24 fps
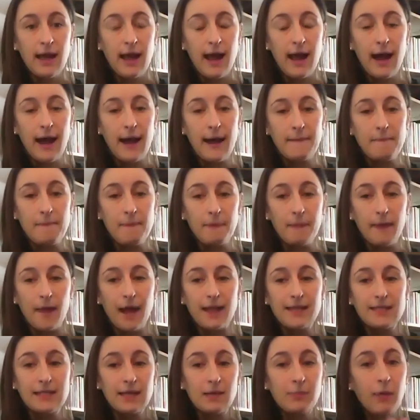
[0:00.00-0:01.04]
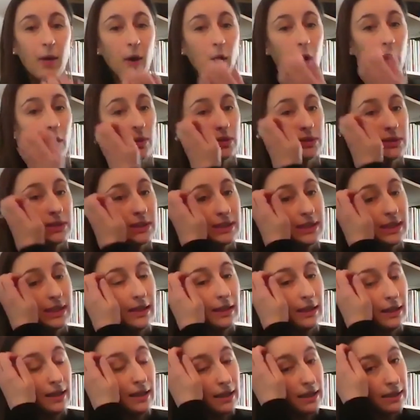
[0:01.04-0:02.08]
I did post
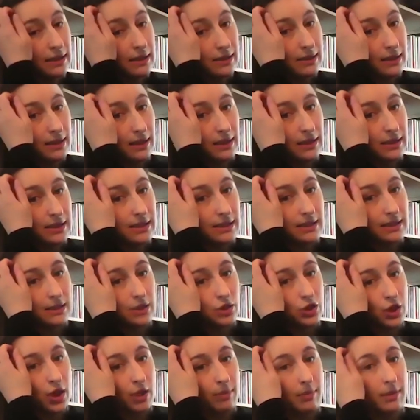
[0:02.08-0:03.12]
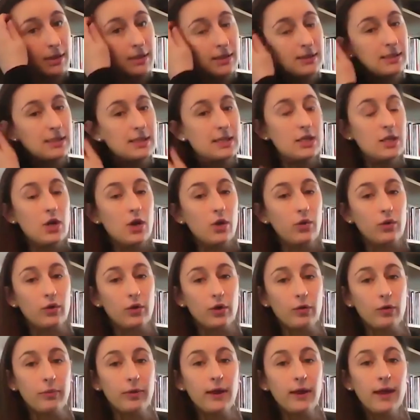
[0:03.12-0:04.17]
in this Champion CEO
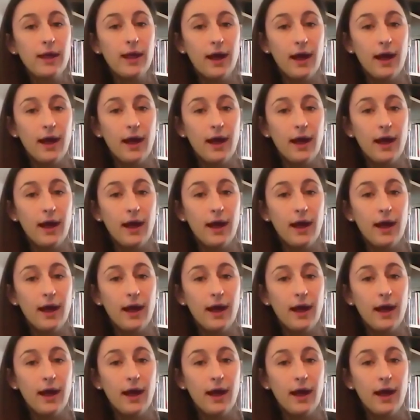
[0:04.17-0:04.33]
group